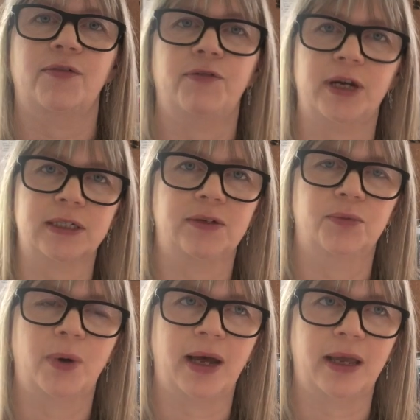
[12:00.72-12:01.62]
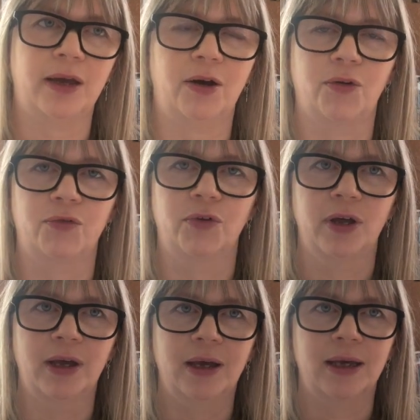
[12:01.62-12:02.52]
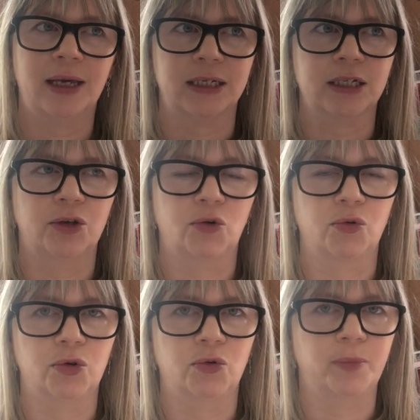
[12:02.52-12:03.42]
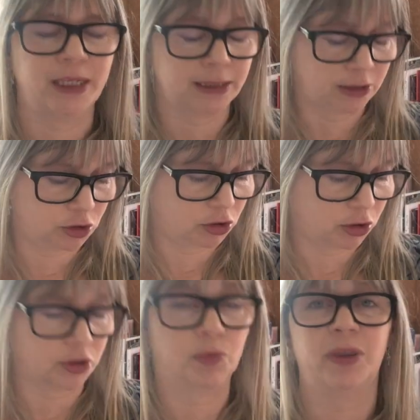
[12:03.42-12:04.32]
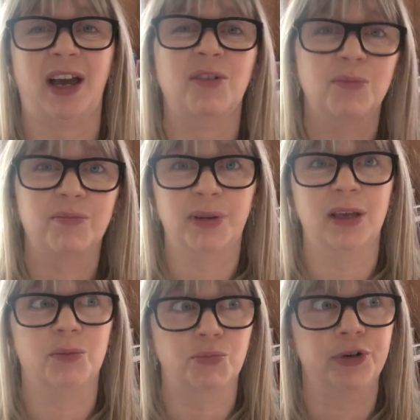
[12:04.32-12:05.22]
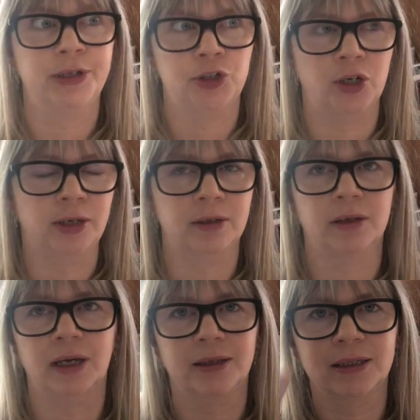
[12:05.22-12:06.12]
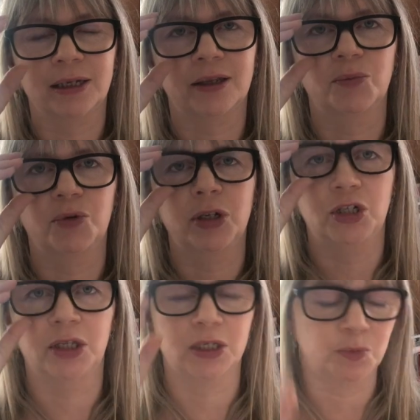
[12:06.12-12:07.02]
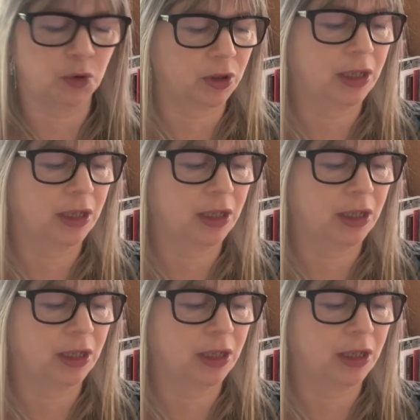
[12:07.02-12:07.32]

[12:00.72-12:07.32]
effective way of getting your message across without being preachy, and there's nothing preachy in this book.